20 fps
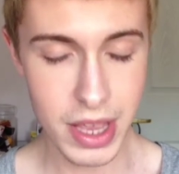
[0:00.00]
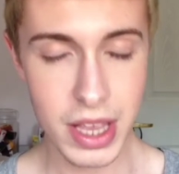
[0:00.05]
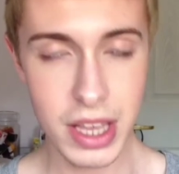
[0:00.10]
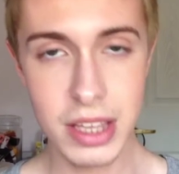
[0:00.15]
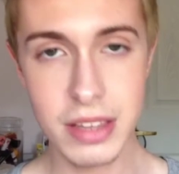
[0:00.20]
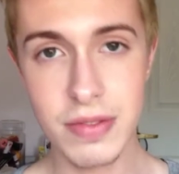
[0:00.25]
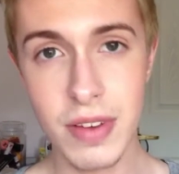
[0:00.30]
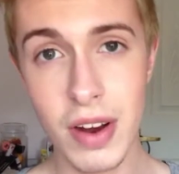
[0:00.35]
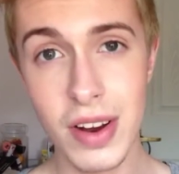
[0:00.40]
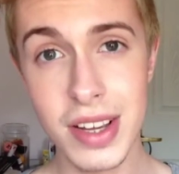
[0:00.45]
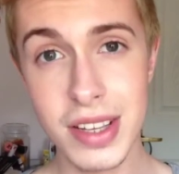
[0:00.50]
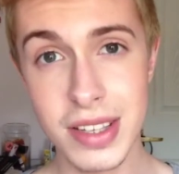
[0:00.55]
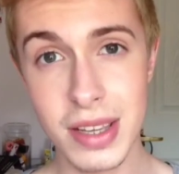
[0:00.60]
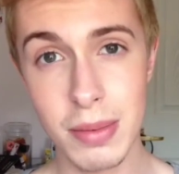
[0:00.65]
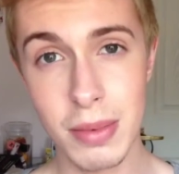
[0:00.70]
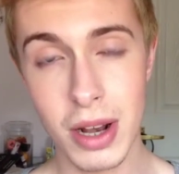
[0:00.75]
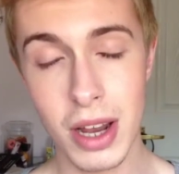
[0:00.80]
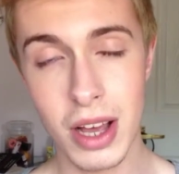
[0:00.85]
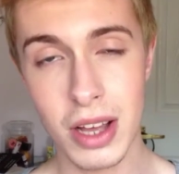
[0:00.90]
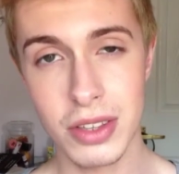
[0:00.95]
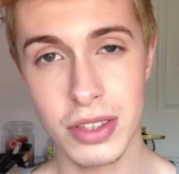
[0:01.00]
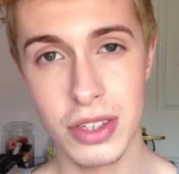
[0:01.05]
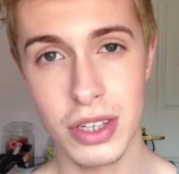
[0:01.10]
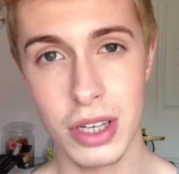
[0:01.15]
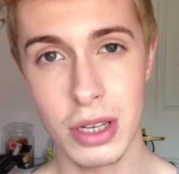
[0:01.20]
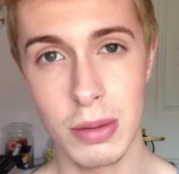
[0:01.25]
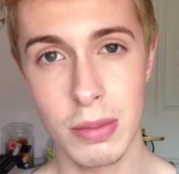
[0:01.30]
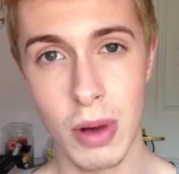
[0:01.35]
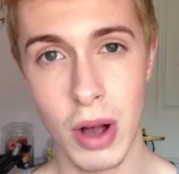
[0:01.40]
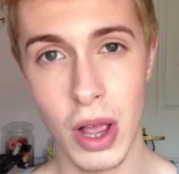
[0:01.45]
It's very similar
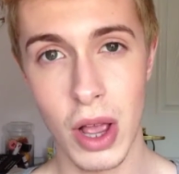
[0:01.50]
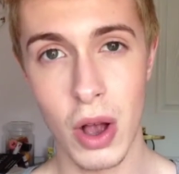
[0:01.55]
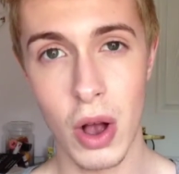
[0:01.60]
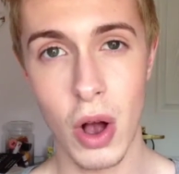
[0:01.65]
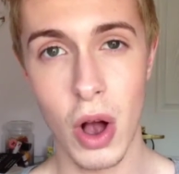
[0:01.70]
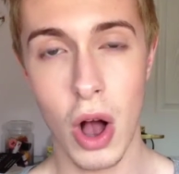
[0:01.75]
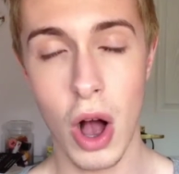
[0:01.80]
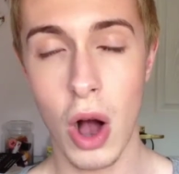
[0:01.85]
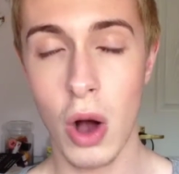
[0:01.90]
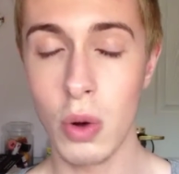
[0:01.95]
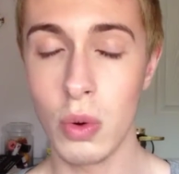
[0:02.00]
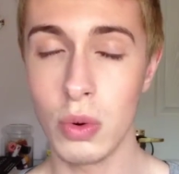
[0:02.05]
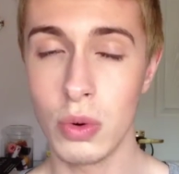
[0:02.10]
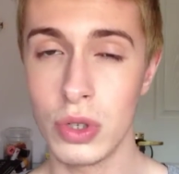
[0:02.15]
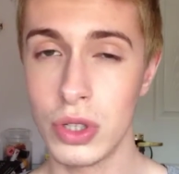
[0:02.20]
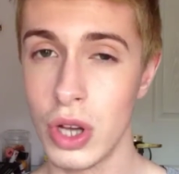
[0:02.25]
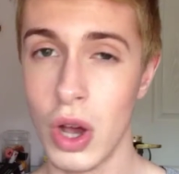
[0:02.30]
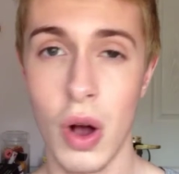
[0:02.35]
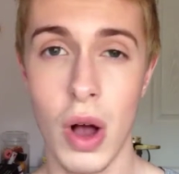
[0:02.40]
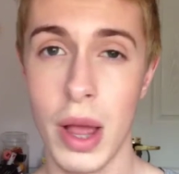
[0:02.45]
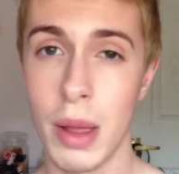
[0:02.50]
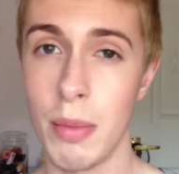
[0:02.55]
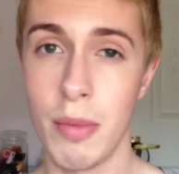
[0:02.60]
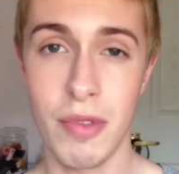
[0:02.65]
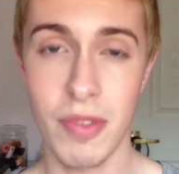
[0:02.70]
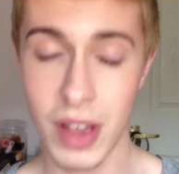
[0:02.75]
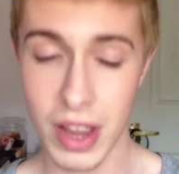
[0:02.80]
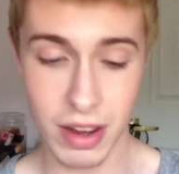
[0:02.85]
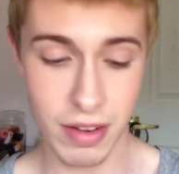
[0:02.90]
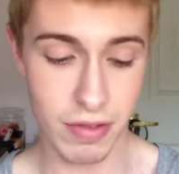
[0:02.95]
to my old time
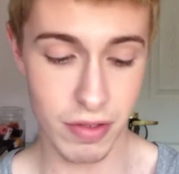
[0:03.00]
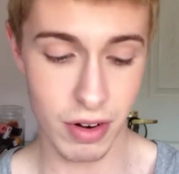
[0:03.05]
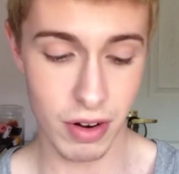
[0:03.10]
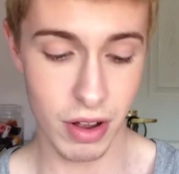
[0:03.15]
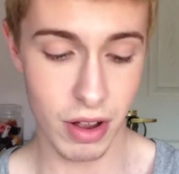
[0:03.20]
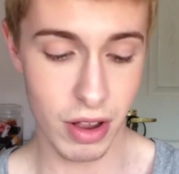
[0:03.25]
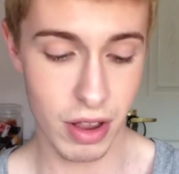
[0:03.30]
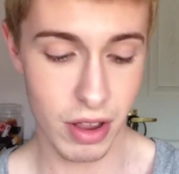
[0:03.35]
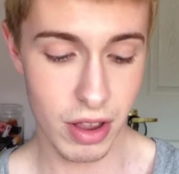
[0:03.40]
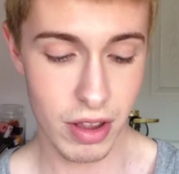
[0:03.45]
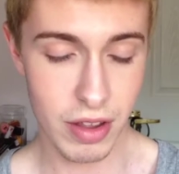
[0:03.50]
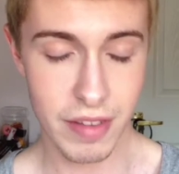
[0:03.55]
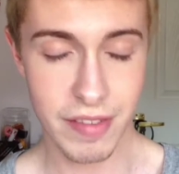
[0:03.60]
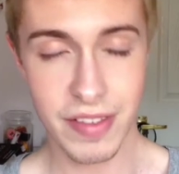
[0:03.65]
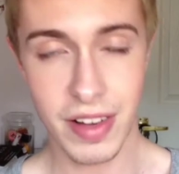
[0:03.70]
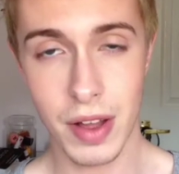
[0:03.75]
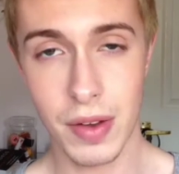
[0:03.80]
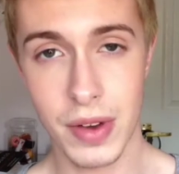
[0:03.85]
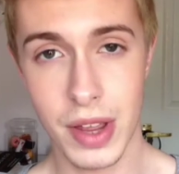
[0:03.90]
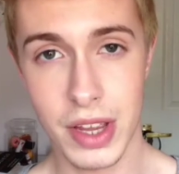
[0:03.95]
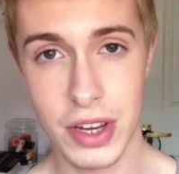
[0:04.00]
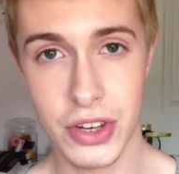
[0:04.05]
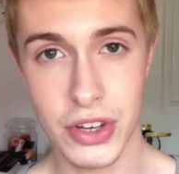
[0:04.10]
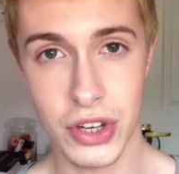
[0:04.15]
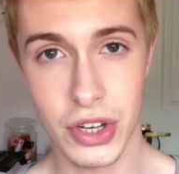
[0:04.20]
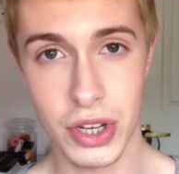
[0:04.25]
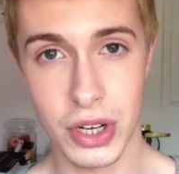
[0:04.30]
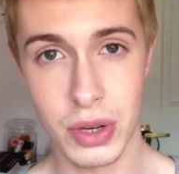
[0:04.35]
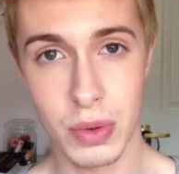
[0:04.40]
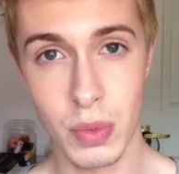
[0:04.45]
favourite
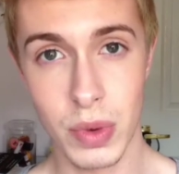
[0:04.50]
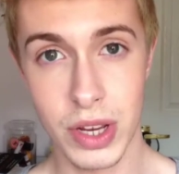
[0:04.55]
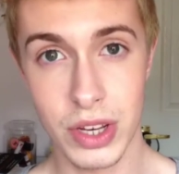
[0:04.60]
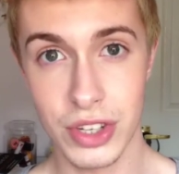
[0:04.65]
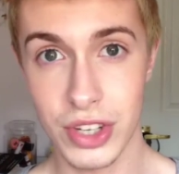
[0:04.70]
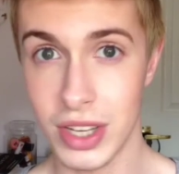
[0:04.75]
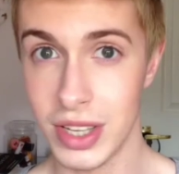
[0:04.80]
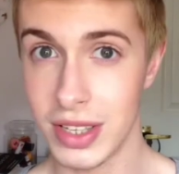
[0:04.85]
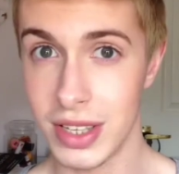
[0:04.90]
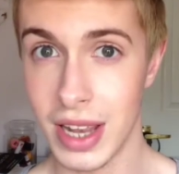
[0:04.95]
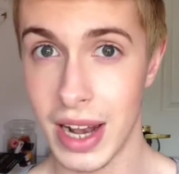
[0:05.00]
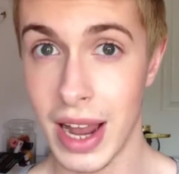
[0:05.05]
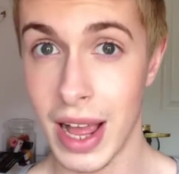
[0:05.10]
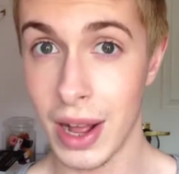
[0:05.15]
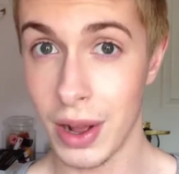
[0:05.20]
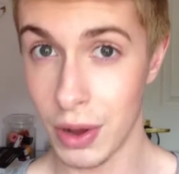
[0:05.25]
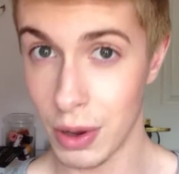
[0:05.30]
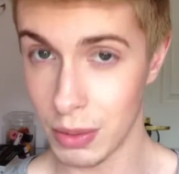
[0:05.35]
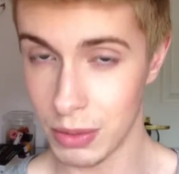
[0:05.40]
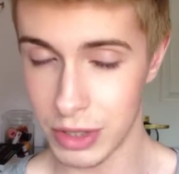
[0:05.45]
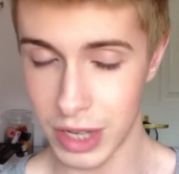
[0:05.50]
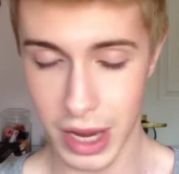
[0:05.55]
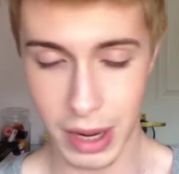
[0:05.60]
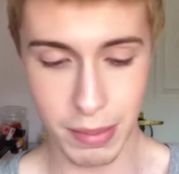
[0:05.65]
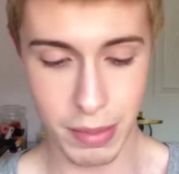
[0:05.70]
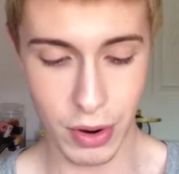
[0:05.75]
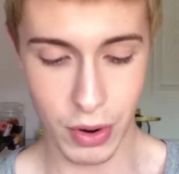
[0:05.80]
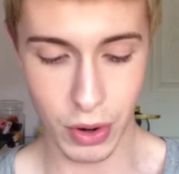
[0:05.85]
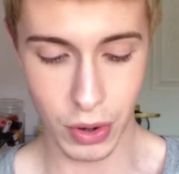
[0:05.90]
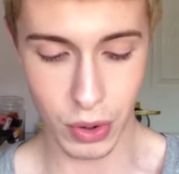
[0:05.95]
foundation, which is the Lancome
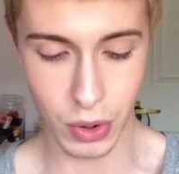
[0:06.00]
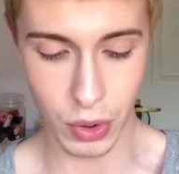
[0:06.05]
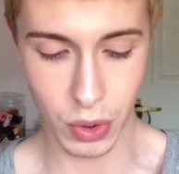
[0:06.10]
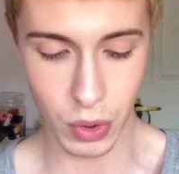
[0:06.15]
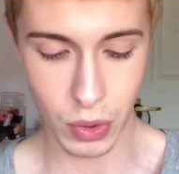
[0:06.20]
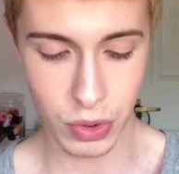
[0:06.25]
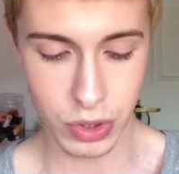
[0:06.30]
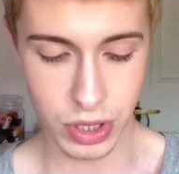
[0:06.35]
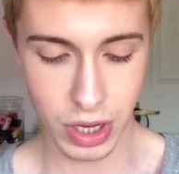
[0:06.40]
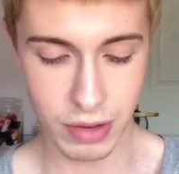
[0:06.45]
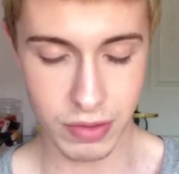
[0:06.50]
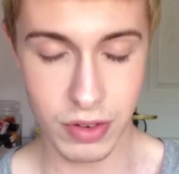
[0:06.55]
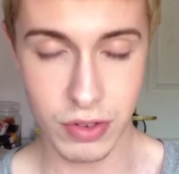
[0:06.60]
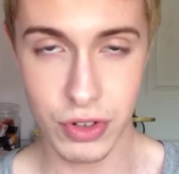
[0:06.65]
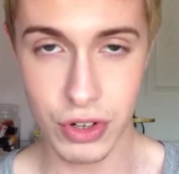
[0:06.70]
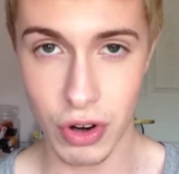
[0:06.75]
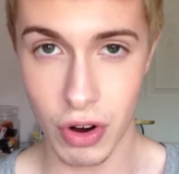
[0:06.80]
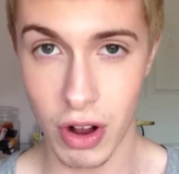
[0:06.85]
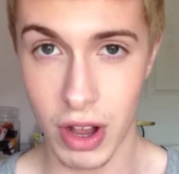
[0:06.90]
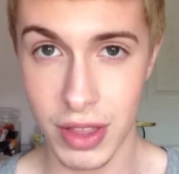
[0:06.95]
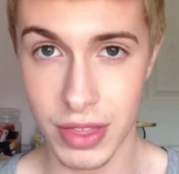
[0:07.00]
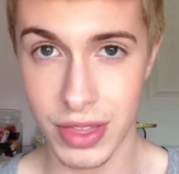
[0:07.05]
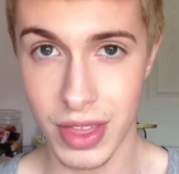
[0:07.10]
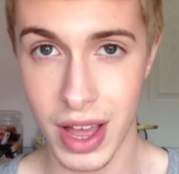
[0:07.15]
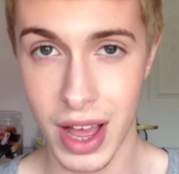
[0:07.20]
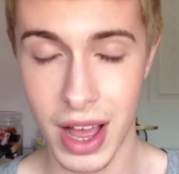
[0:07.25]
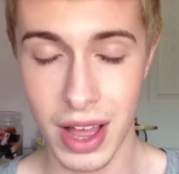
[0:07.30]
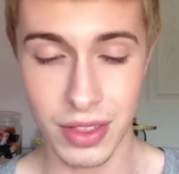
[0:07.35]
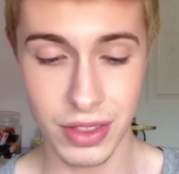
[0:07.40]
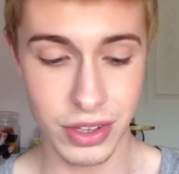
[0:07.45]
Tape Miracle, so if you tried
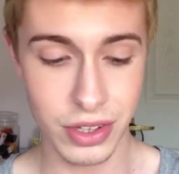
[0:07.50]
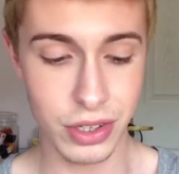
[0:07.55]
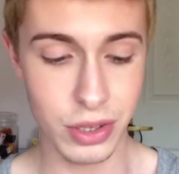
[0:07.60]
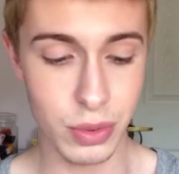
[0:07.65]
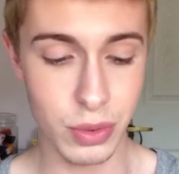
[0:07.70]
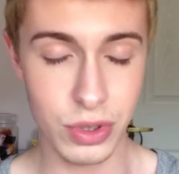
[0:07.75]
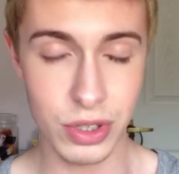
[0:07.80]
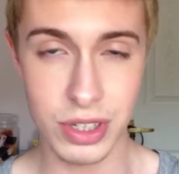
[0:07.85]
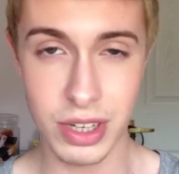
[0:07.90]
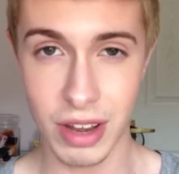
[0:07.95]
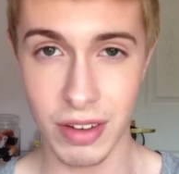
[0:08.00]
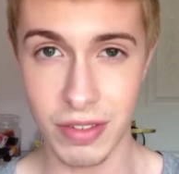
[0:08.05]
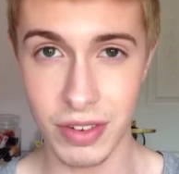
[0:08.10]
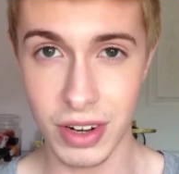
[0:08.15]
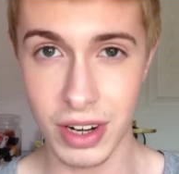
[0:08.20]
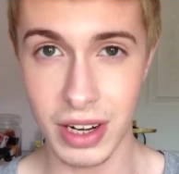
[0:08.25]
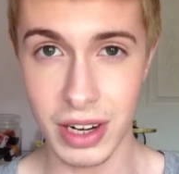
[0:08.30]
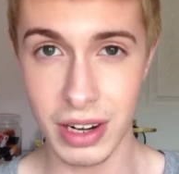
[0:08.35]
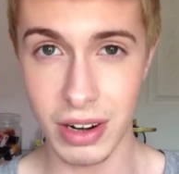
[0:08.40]
that then you would definitely